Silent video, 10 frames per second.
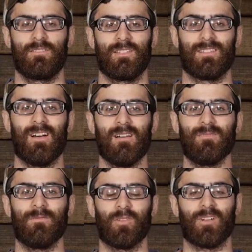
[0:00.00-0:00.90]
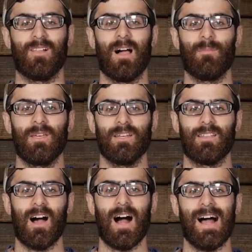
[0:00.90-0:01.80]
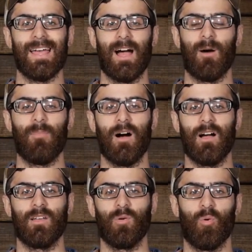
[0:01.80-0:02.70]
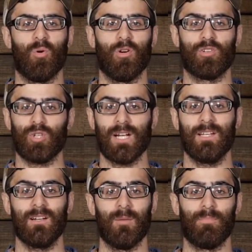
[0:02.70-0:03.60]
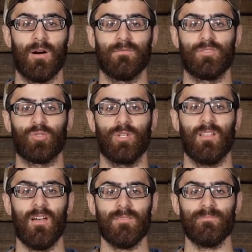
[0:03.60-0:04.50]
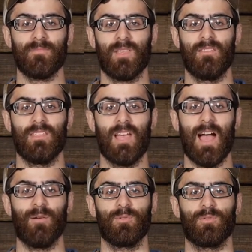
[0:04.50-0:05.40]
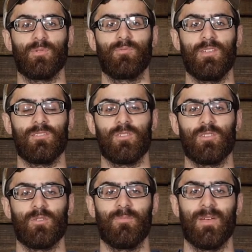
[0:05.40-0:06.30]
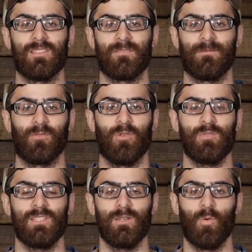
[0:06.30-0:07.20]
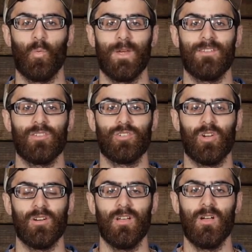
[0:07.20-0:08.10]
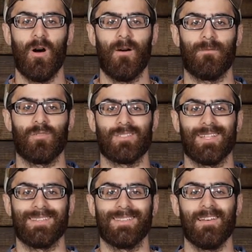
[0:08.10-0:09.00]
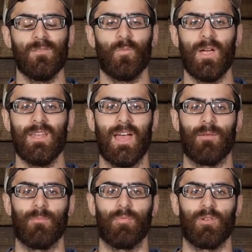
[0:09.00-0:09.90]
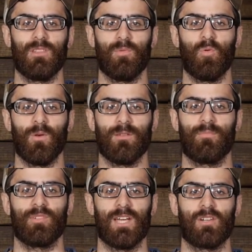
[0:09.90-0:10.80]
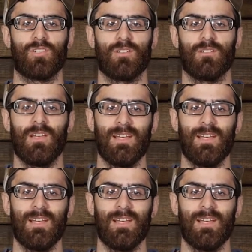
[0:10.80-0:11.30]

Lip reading: Designed for climbing in the high alpine or trekking above treeline, the Outdoor Research Men's Ferrosi Windshirt offers lightweight and breathable wind protection.